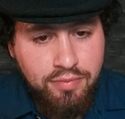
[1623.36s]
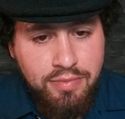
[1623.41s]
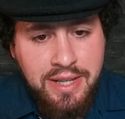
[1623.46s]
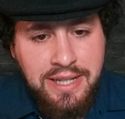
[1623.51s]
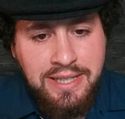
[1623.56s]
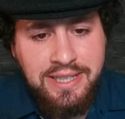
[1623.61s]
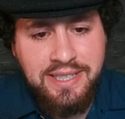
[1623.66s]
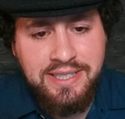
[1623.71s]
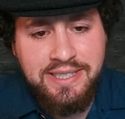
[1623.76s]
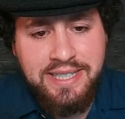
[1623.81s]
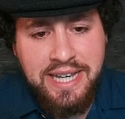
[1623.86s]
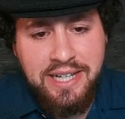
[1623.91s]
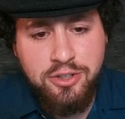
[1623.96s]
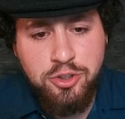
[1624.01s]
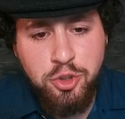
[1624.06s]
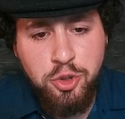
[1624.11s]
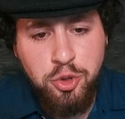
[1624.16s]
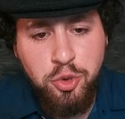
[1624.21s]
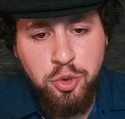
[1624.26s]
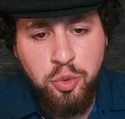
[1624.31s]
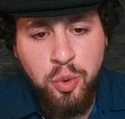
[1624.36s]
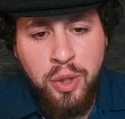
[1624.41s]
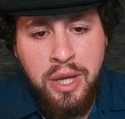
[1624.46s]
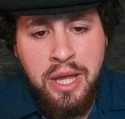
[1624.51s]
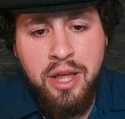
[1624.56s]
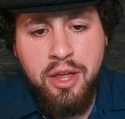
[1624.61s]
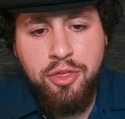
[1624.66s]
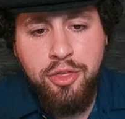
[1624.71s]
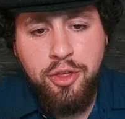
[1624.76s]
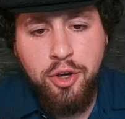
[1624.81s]
Let's get to
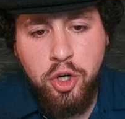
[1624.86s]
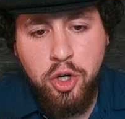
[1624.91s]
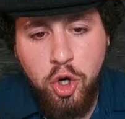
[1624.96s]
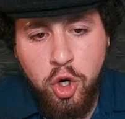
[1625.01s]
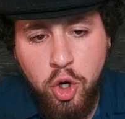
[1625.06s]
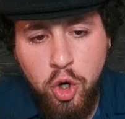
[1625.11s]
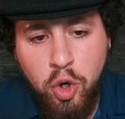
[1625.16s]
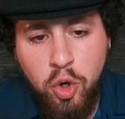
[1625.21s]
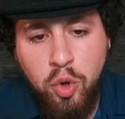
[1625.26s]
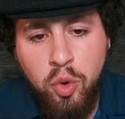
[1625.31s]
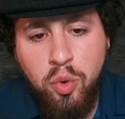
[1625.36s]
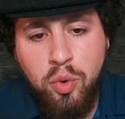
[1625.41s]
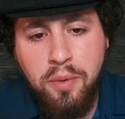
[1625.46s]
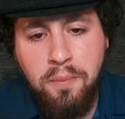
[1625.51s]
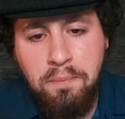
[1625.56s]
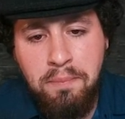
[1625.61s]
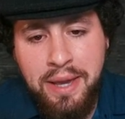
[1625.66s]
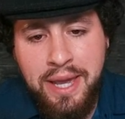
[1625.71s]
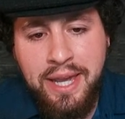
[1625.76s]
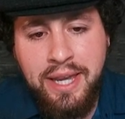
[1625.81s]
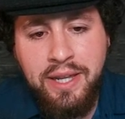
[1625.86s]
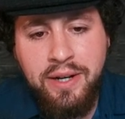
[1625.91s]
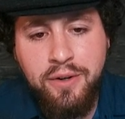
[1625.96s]
the co-main